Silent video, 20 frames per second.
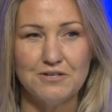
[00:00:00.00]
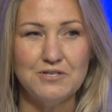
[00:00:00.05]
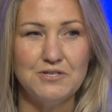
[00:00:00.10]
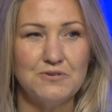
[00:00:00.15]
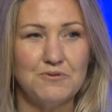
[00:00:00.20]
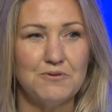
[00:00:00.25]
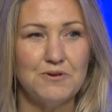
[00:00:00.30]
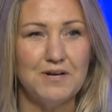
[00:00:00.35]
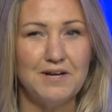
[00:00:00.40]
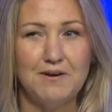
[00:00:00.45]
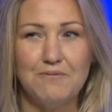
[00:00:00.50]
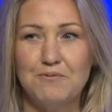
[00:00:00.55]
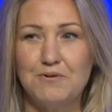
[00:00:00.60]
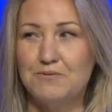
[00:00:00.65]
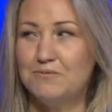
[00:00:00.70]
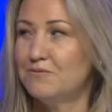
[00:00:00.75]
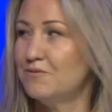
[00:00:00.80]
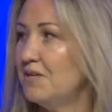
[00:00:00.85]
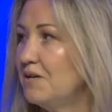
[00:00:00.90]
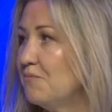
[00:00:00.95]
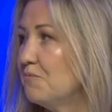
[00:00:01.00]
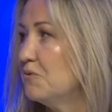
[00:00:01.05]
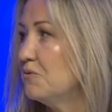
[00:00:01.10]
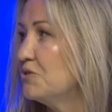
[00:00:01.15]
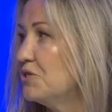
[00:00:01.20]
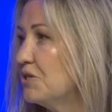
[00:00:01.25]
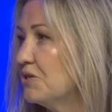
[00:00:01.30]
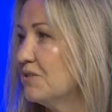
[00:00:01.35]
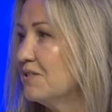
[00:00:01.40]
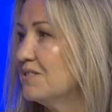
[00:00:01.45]
story, I won't
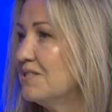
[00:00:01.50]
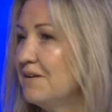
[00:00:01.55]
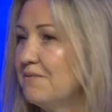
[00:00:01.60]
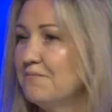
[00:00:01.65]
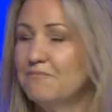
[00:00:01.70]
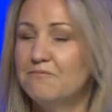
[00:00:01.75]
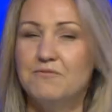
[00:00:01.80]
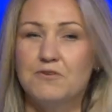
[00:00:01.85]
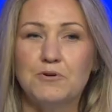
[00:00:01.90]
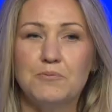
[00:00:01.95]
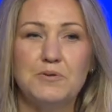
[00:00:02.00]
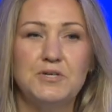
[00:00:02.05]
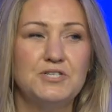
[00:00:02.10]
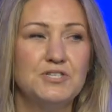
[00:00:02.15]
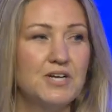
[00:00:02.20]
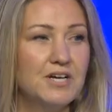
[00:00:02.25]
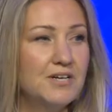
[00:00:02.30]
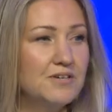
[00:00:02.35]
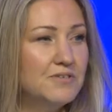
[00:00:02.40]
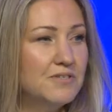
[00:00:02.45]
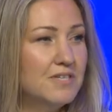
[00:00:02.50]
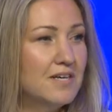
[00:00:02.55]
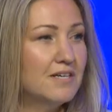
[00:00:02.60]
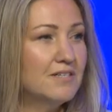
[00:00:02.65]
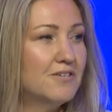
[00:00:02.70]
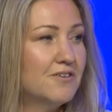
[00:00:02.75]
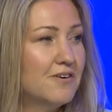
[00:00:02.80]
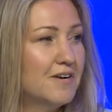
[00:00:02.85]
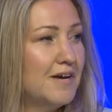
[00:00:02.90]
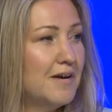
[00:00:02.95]
share the same verbiage I used
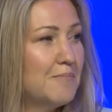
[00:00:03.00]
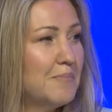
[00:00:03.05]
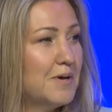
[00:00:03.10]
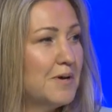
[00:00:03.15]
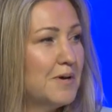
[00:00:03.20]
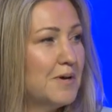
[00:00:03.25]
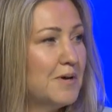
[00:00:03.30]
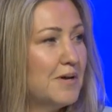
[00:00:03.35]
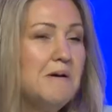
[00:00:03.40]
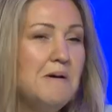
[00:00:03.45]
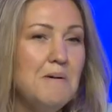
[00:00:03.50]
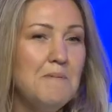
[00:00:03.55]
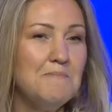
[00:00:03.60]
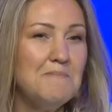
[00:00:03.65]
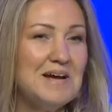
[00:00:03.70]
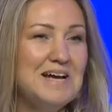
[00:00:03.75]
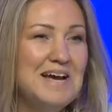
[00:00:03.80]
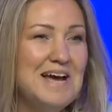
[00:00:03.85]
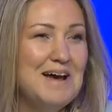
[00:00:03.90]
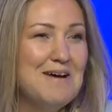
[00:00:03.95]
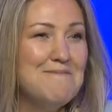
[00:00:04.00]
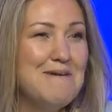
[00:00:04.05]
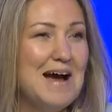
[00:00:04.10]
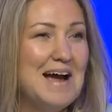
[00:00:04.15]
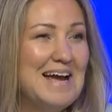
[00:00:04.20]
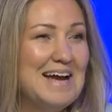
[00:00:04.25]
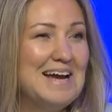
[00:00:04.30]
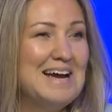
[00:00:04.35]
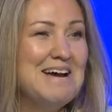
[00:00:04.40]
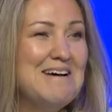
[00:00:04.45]
yesterday, but
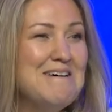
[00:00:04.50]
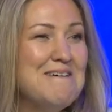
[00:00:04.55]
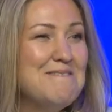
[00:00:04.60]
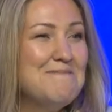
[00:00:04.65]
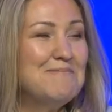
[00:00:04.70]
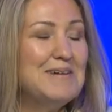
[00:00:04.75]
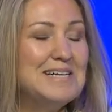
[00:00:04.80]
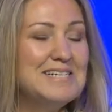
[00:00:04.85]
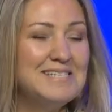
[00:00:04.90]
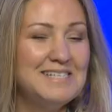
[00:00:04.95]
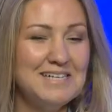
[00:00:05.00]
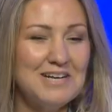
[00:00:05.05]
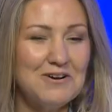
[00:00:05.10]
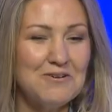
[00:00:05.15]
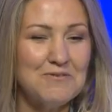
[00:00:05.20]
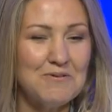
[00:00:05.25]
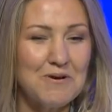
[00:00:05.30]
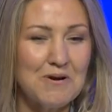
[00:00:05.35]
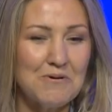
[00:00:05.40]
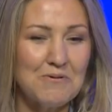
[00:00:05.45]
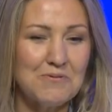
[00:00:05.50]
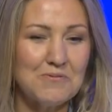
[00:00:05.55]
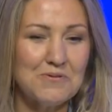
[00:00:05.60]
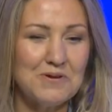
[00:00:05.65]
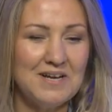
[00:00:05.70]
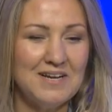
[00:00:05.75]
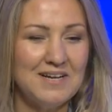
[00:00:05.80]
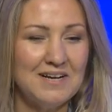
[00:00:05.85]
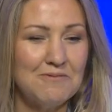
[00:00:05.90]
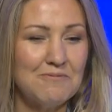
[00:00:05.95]
my COO
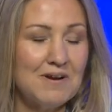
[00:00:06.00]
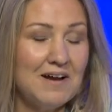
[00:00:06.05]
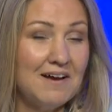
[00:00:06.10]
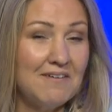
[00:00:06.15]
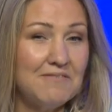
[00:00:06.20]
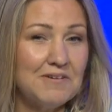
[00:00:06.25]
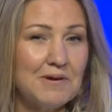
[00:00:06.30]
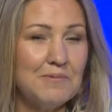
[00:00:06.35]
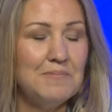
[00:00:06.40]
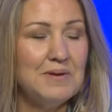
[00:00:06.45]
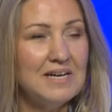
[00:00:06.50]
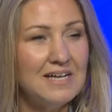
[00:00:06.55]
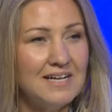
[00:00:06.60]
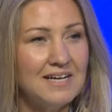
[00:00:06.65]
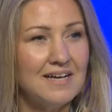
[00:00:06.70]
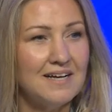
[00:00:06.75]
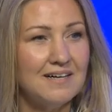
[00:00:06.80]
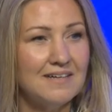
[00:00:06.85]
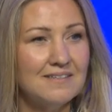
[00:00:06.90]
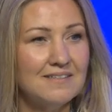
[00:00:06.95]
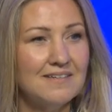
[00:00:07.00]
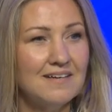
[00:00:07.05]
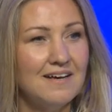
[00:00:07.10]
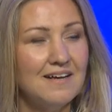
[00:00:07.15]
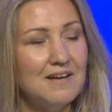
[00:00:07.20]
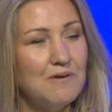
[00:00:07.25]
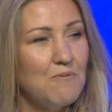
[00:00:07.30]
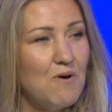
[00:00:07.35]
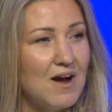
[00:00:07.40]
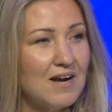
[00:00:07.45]
and I were having a meeting, and
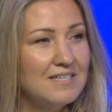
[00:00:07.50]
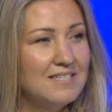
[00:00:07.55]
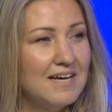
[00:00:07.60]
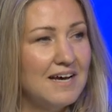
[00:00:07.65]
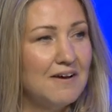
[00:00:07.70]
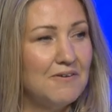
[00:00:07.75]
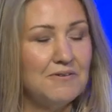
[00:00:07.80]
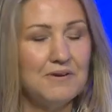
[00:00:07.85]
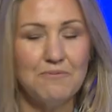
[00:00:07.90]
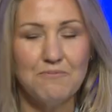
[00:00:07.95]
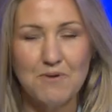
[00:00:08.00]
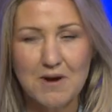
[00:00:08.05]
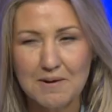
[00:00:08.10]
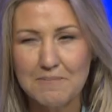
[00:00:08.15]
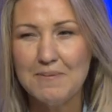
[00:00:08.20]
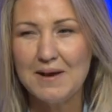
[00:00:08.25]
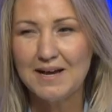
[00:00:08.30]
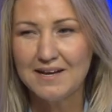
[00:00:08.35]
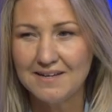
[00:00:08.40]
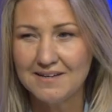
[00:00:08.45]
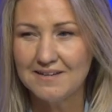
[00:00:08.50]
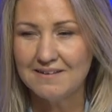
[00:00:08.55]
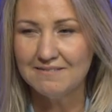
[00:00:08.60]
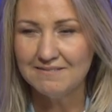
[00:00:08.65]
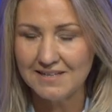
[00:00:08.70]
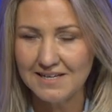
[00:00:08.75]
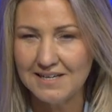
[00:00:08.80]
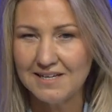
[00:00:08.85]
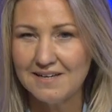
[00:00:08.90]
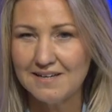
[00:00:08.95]
he walked out and walked back
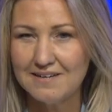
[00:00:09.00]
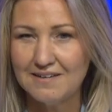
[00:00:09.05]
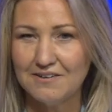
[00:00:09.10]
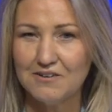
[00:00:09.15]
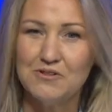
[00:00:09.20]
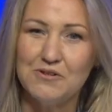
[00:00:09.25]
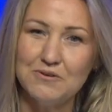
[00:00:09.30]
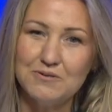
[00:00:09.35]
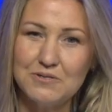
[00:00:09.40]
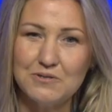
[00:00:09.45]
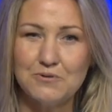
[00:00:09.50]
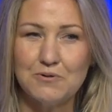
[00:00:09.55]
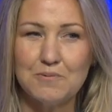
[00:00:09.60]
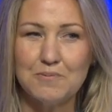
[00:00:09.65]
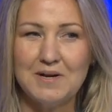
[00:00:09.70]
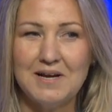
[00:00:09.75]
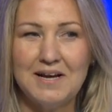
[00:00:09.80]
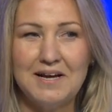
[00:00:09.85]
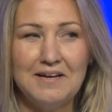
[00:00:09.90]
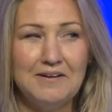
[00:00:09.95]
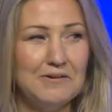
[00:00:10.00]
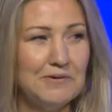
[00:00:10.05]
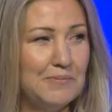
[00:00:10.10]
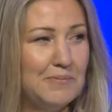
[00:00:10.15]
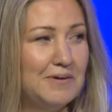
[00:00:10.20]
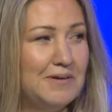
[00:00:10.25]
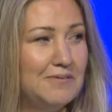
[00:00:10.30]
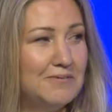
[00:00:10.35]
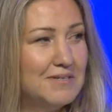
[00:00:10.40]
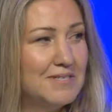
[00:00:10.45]
in and closed the door behind him,
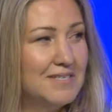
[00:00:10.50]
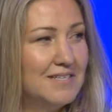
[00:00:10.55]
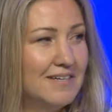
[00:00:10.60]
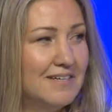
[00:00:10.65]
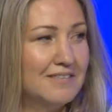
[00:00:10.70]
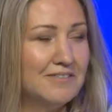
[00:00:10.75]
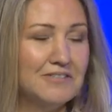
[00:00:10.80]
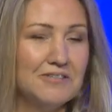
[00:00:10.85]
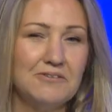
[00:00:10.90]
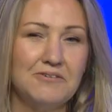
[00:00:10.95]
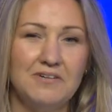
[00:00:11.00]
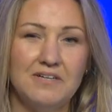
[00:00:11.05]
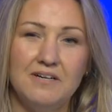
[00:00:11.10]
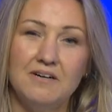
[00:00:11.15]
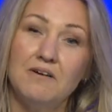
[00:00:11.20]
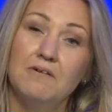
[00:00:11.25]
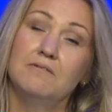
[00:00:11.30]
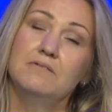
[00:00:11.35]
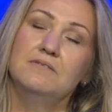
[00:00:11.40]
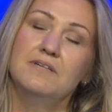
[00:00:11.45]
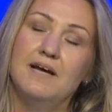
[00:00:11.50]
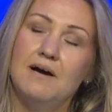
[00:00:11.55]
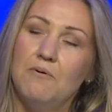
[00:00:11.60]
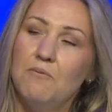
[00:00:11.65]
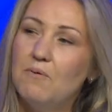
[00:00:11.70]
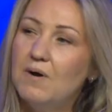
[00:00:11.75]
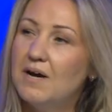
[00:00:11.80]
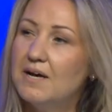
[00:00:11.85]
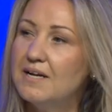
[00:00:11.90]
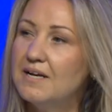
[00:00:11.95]
and I was sitting there going, oh, now
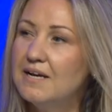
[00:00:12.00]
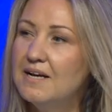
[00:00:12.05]
what?